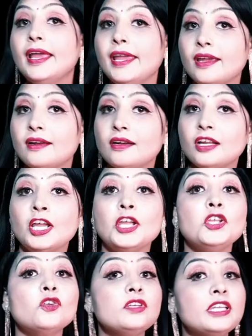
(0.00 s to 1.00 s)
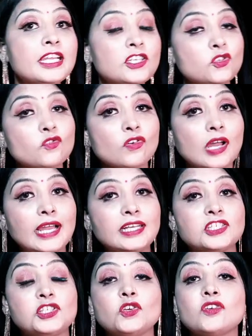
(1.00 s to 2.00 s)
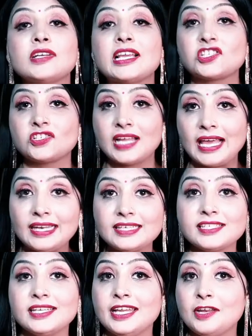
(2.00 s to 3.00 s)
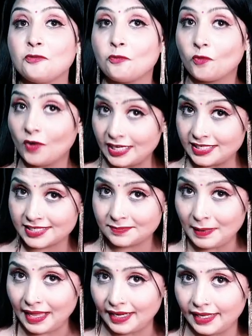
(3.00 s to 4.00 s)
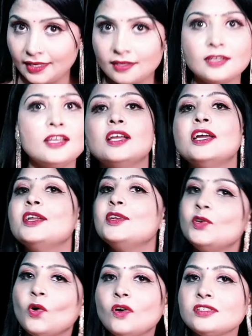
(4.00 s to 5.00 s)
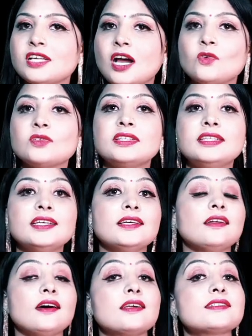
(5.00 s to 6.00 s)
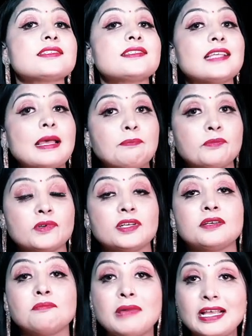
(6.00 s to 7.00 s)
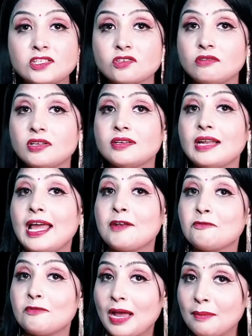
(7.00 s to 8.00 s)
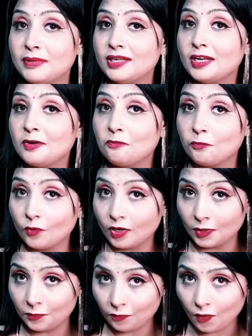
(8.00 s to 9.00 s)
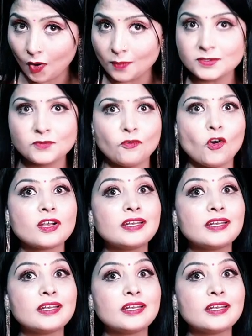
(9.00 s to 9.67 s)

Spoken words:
Here, you need to write your nationality in French spelling. No doubt, there are separate masculine and feminine word forms for